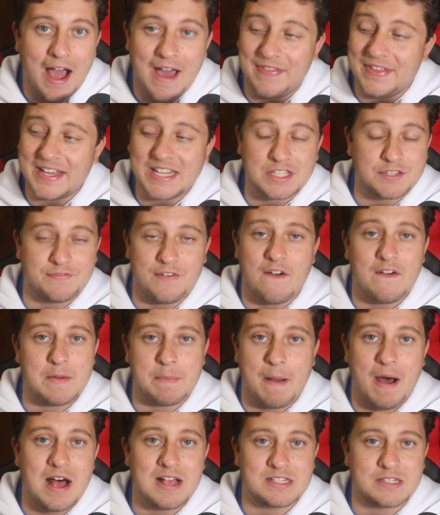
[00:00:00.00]
I think it's very
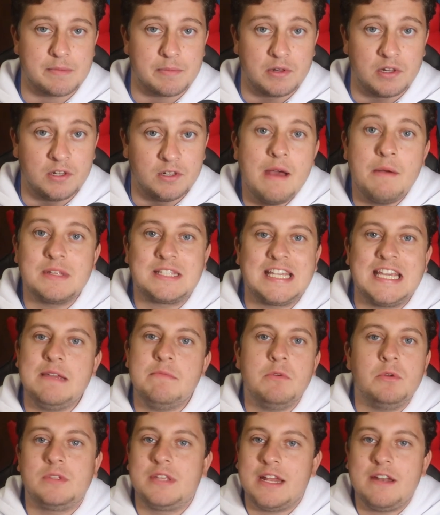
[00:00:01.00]
possible. Now, a
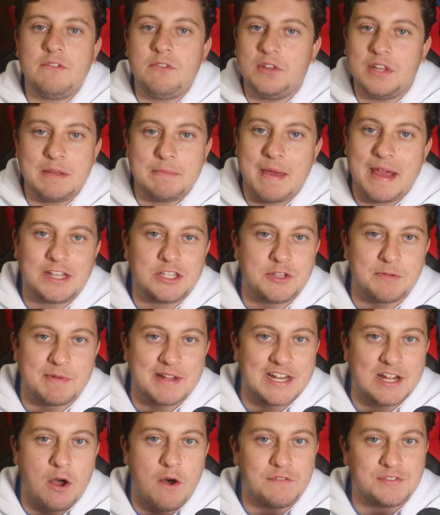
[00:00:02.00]
team who didn't really make too
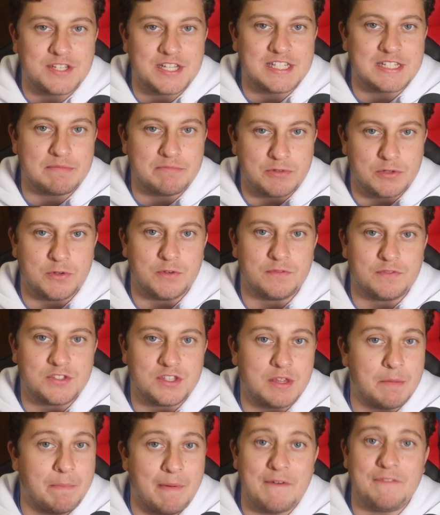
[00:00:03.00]
many offseason moves,
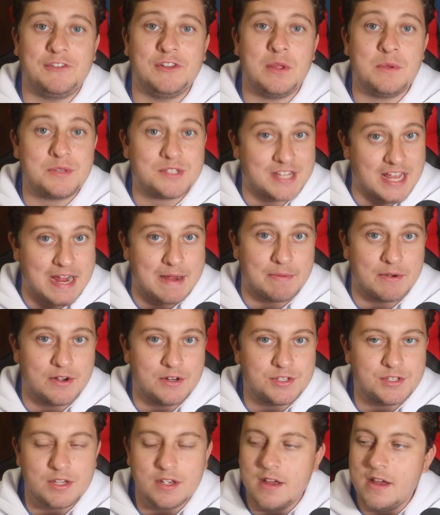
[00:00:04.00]
the Buffalo
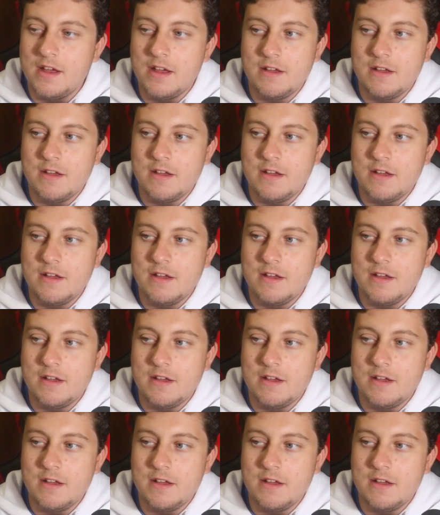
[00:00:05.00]
Sabres,